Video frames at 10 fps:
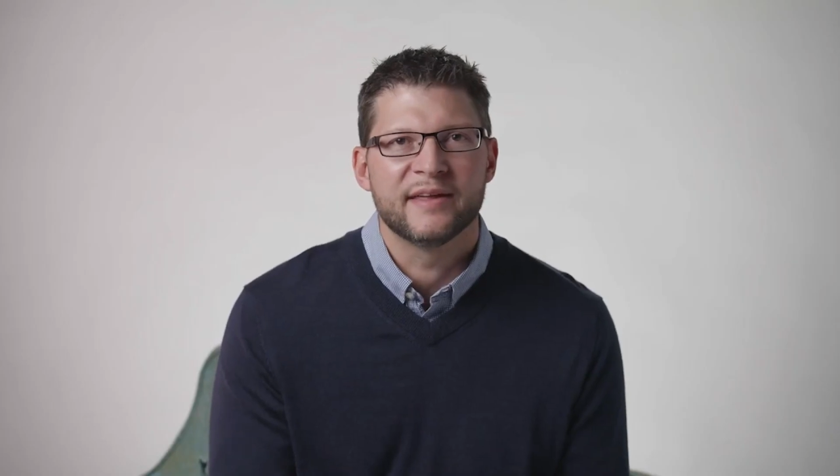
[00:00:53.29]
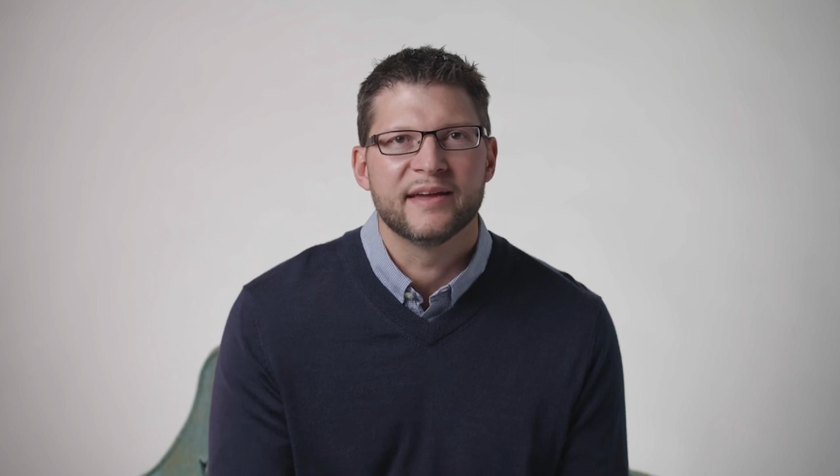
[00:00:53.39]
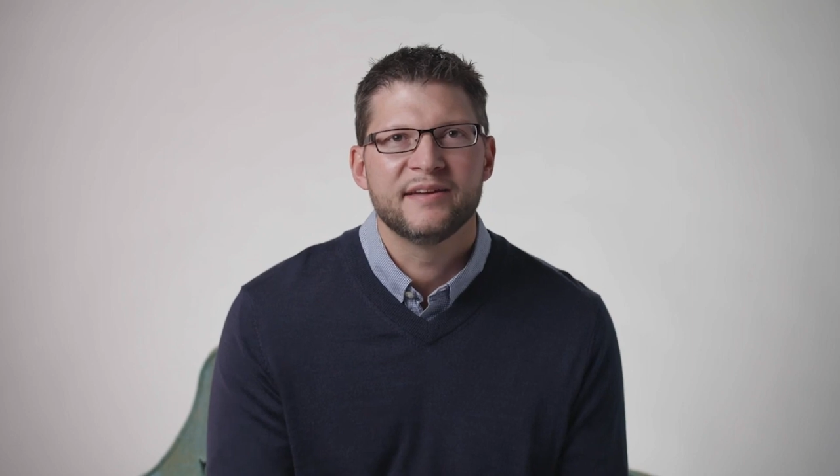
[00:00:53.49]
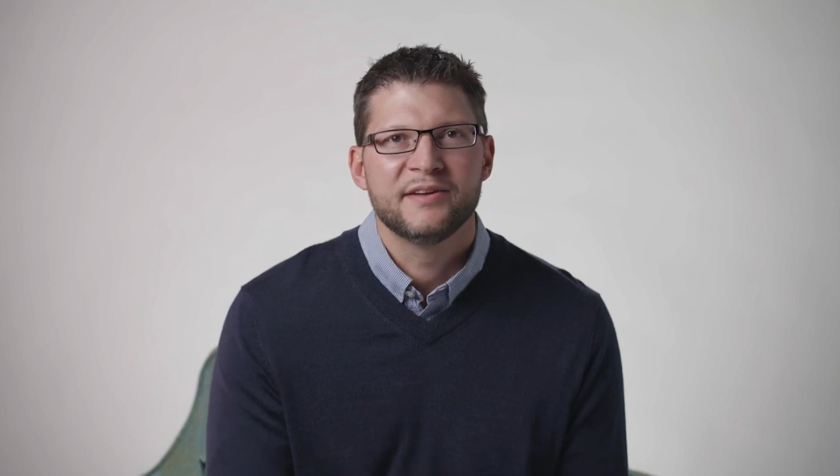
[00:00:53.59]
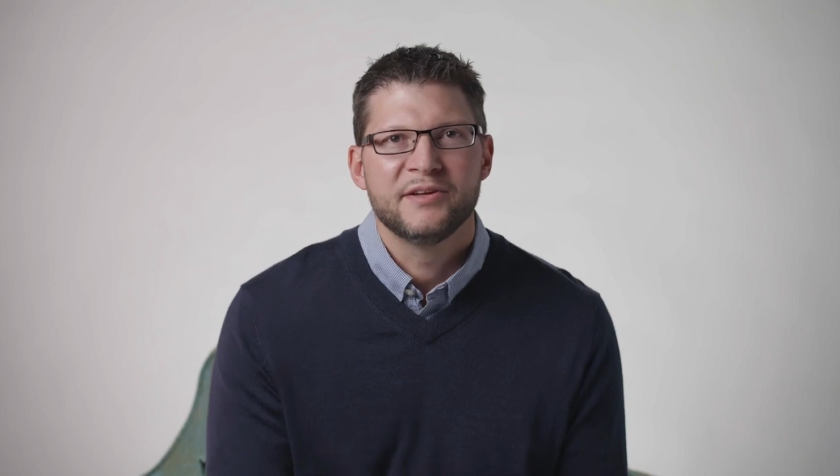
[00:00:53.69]

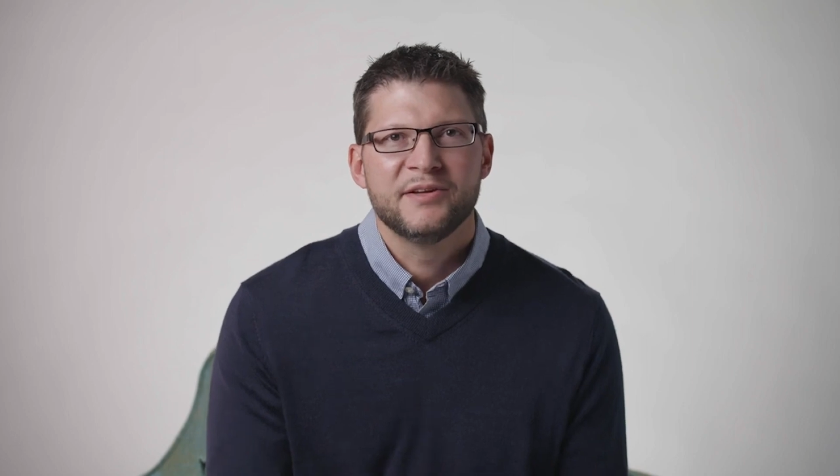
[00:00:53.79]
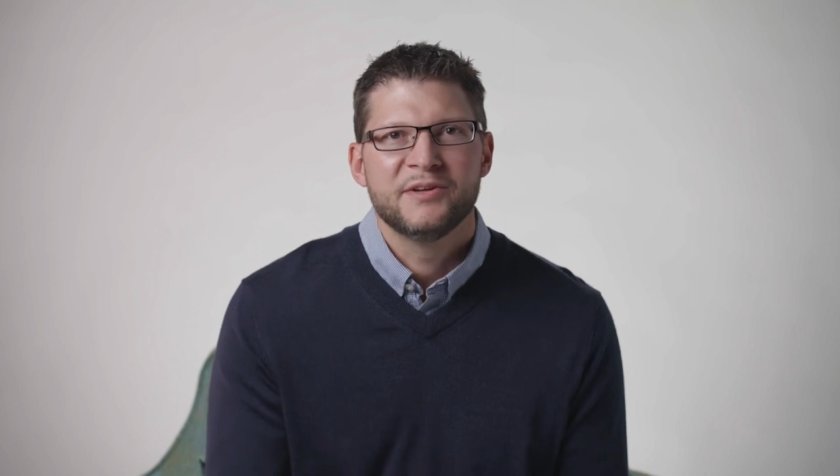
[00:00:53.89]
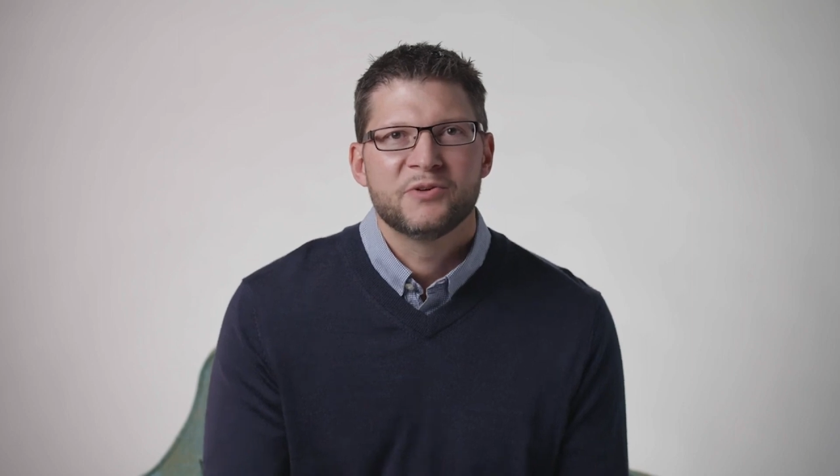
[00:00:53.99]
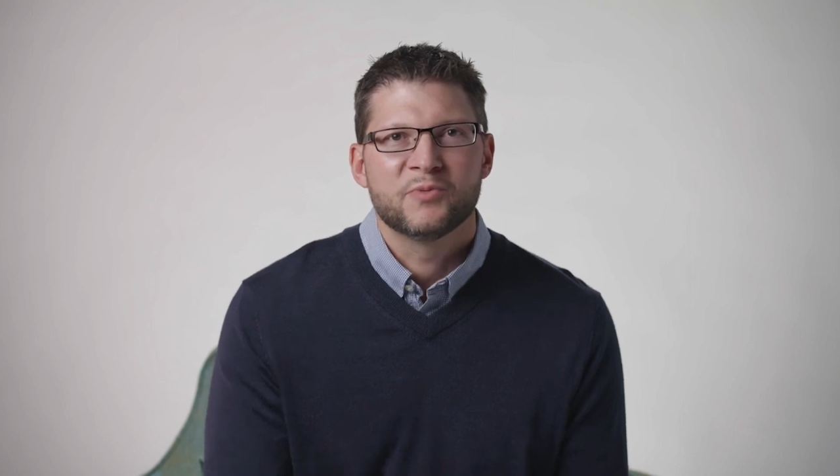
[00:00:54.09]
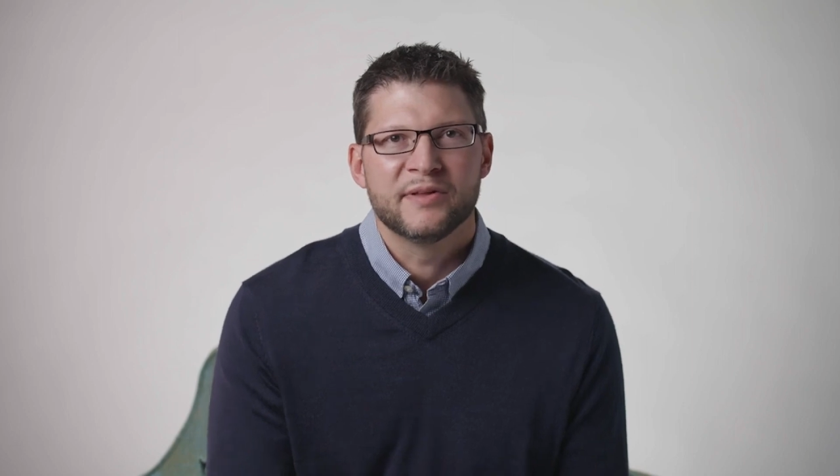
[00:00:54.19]
they
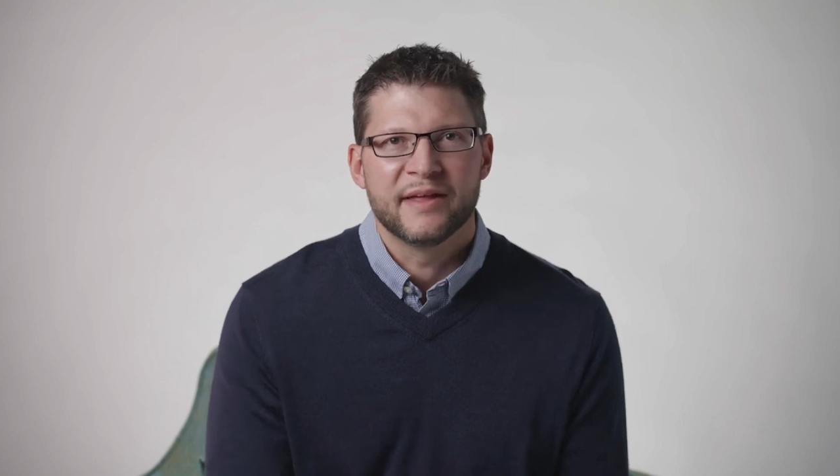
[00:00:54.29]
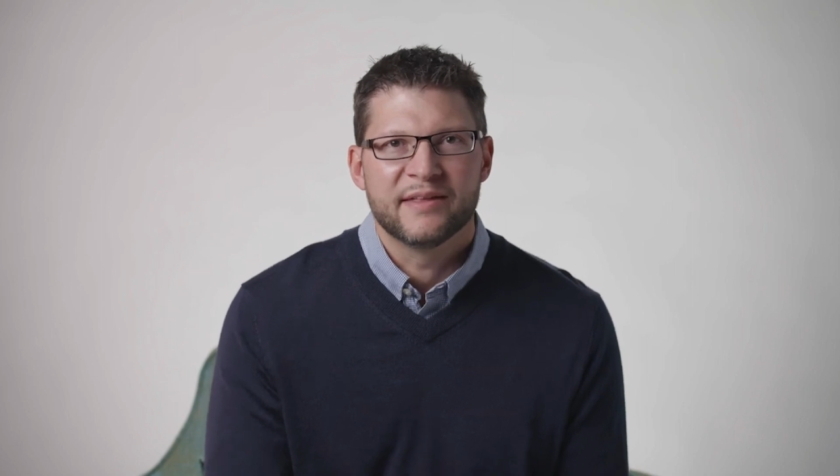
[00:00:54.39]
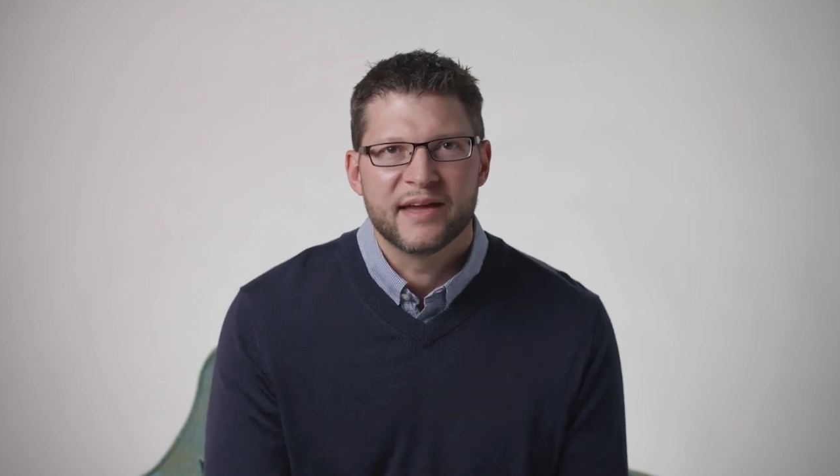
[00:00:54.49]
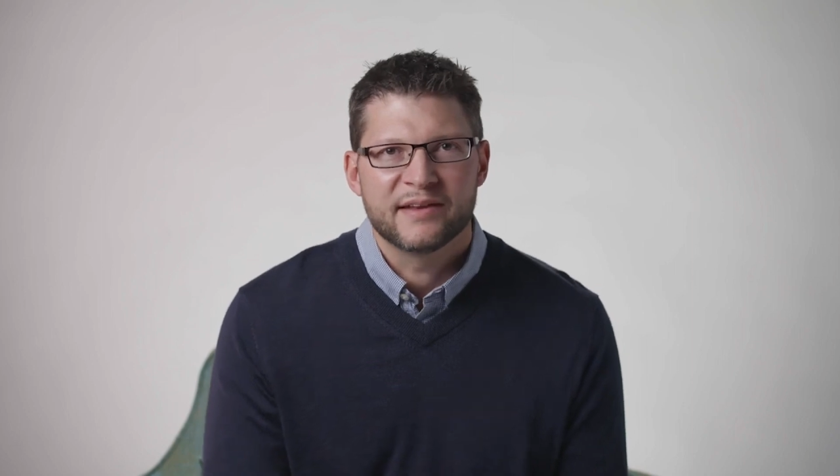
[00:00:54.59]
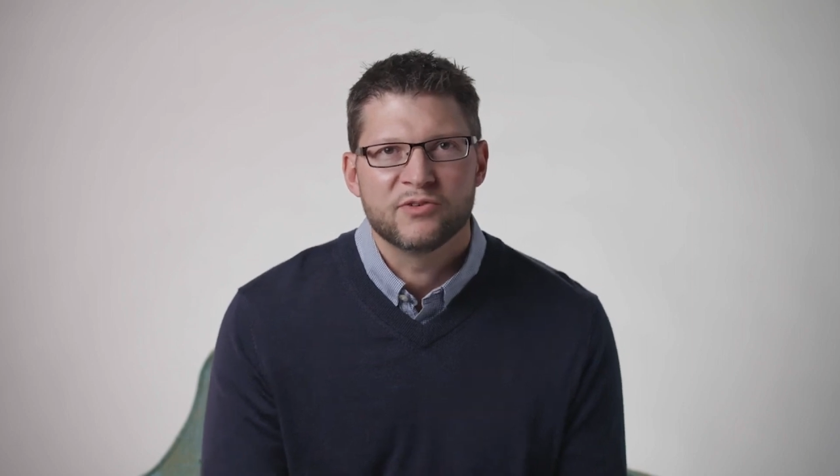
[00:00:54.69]

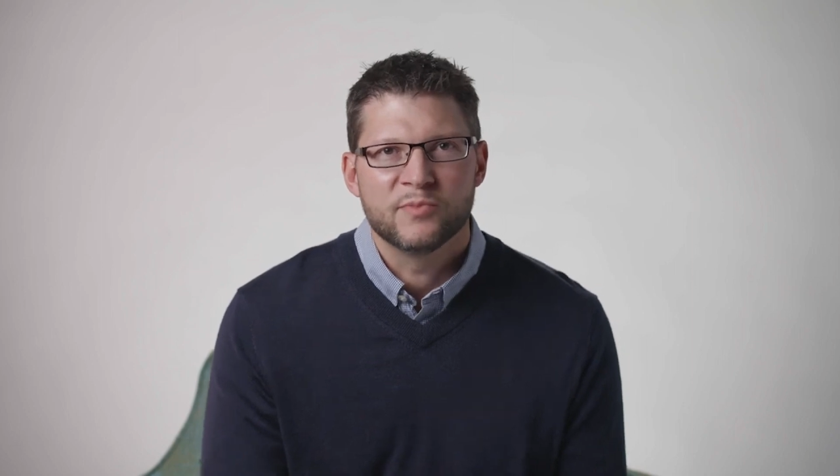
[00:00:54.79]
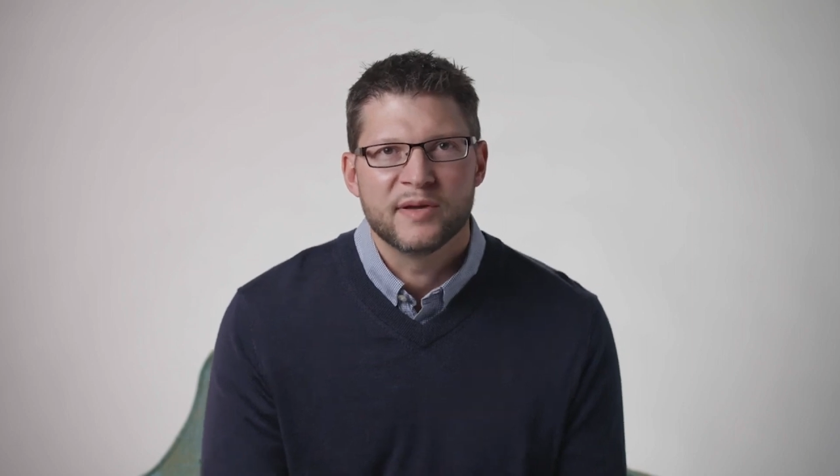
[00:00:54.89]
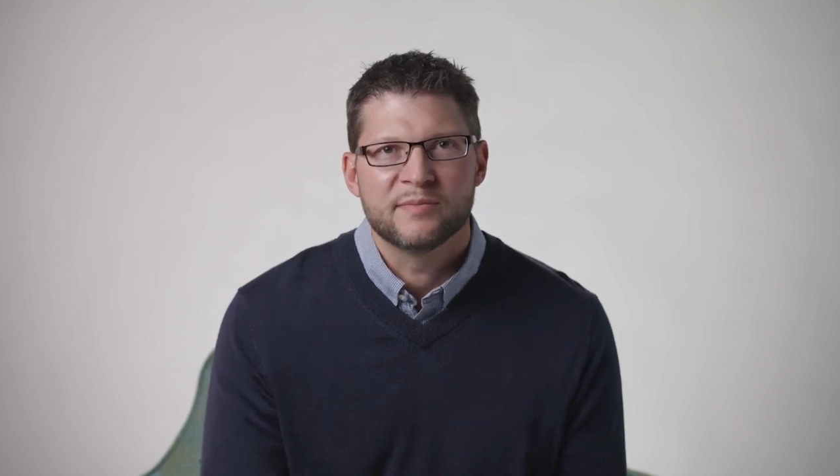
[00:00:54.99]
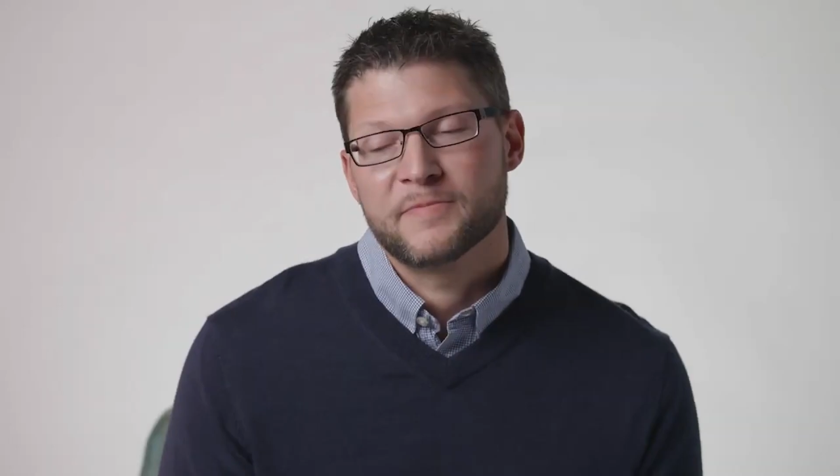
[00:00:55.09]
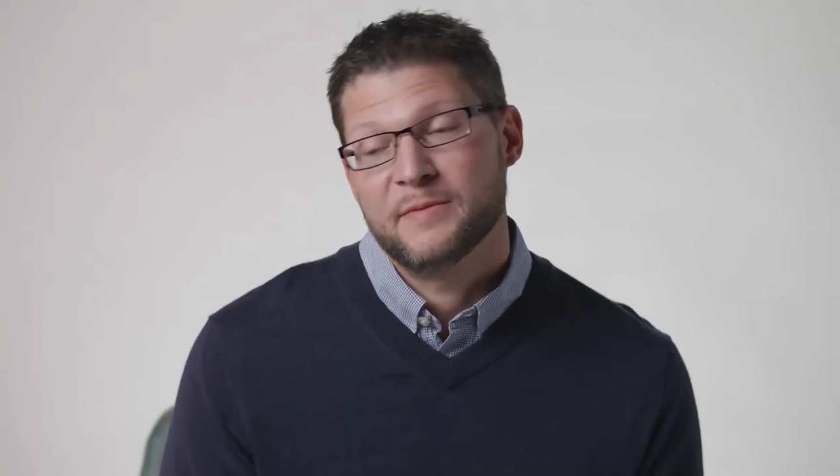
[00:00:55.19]
relay that to me.